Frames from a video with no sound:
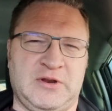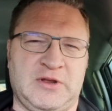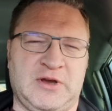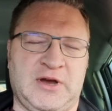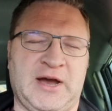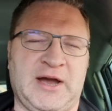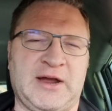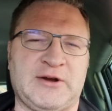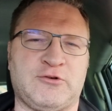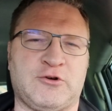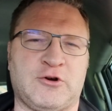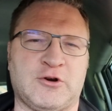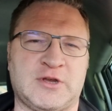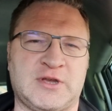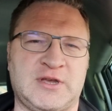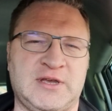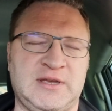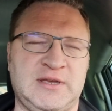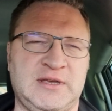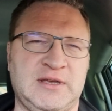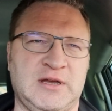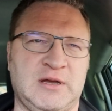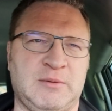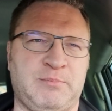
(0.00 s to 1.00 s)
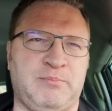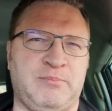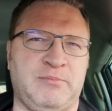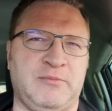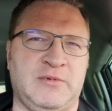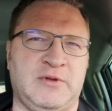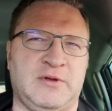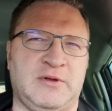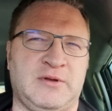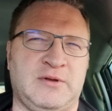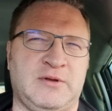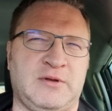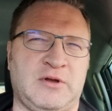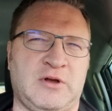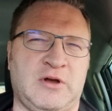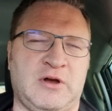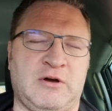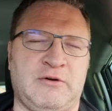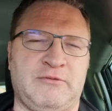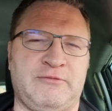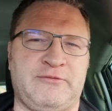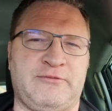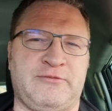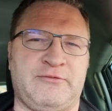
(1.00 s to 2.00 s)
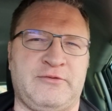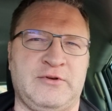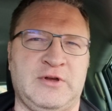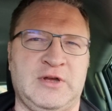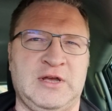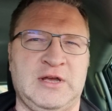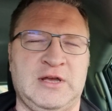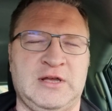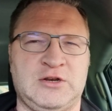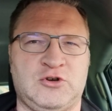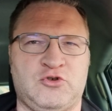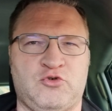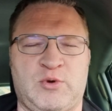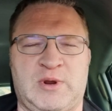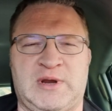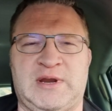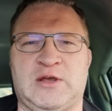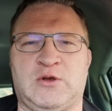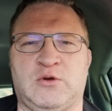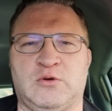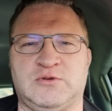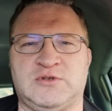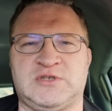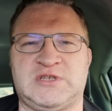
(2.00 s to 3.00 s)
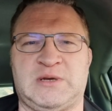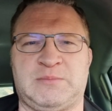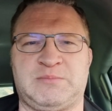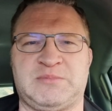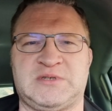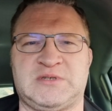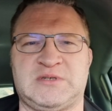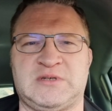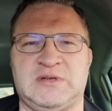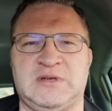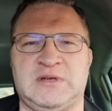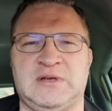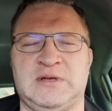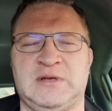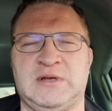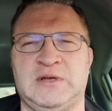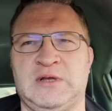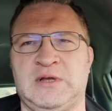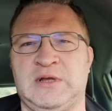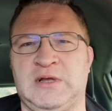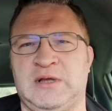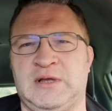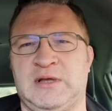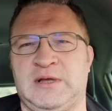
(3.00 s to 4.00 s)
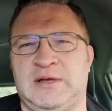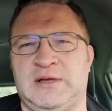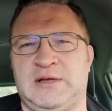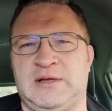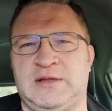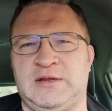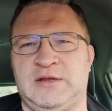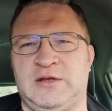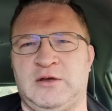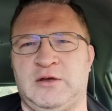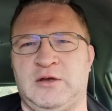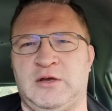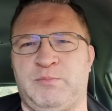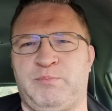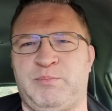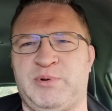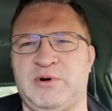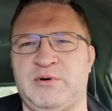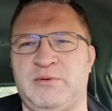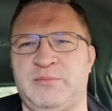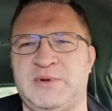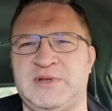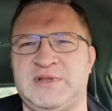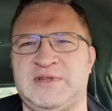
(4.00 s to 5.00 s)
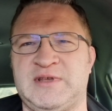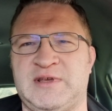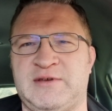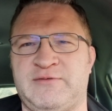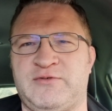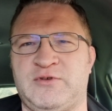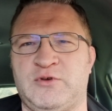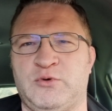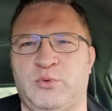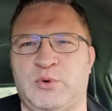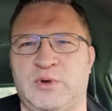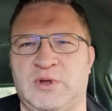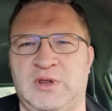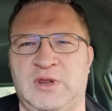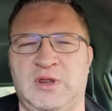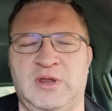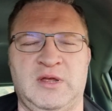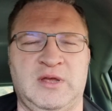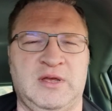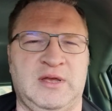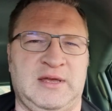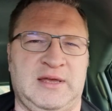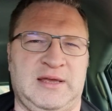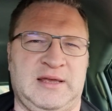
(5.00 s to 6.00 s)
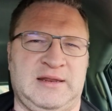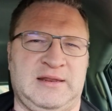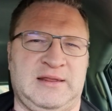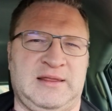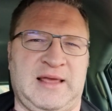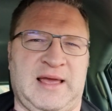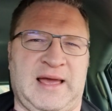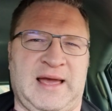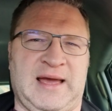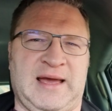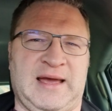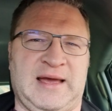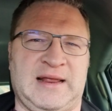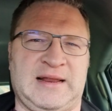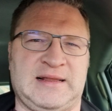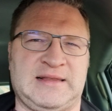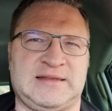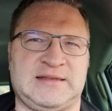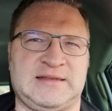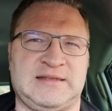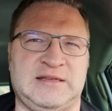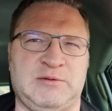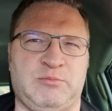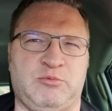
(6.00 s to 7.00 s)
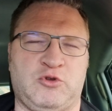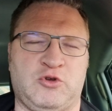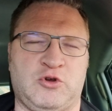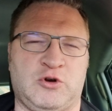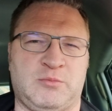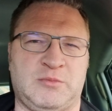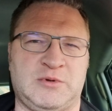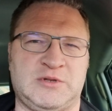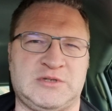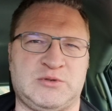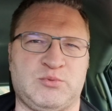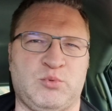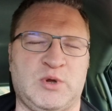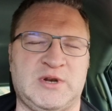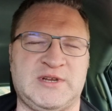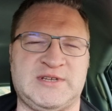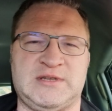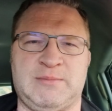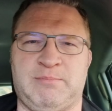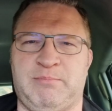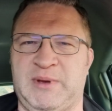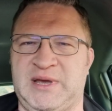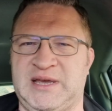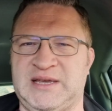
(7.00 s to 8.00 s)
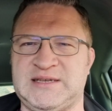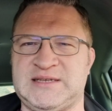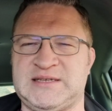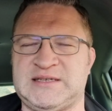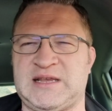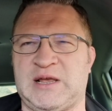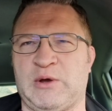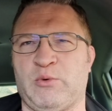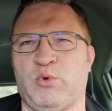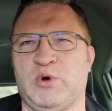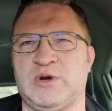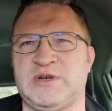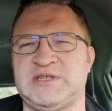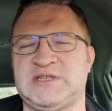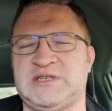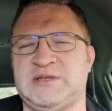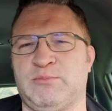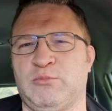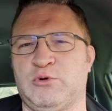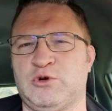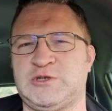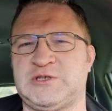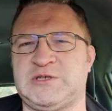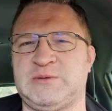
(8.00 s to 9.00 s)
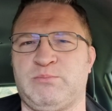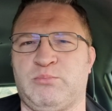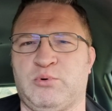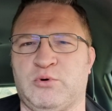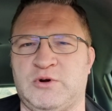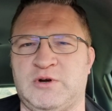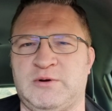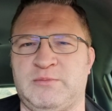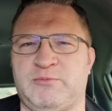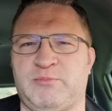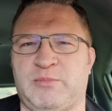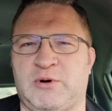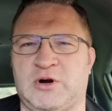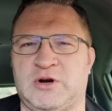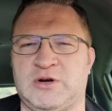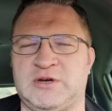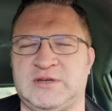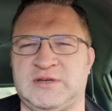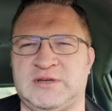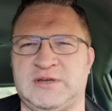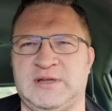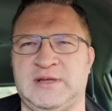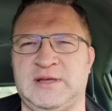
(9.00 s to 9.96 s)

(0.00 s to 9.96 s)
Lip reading: hierarchy of training concepts, a pyramid, if you will, that determines what is the base and what is the most important part.